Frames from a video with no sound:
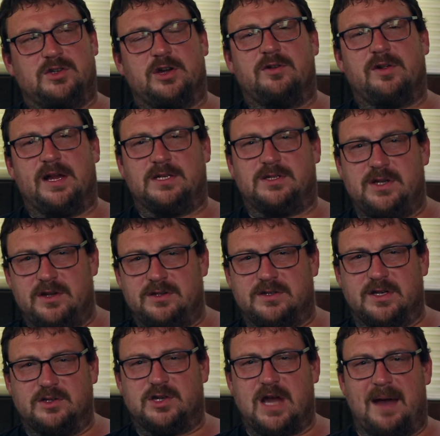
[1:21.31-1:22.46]
Generally, it's
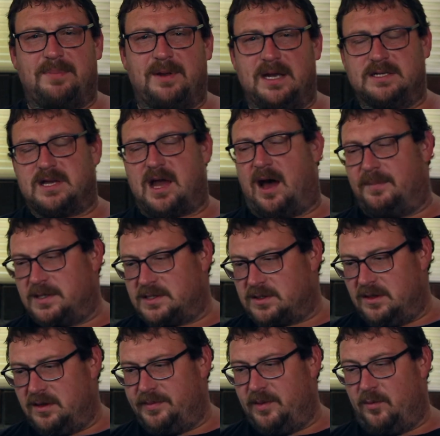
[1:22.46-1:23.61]
used in Japanese comics
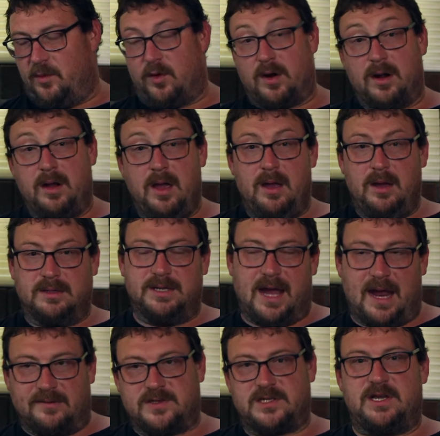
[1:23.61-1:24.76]
a little bit more to
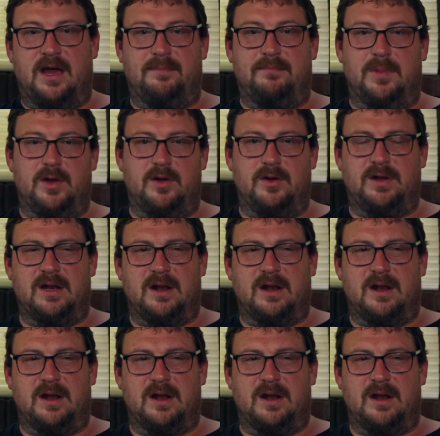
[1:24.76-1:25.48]
kind of set mood.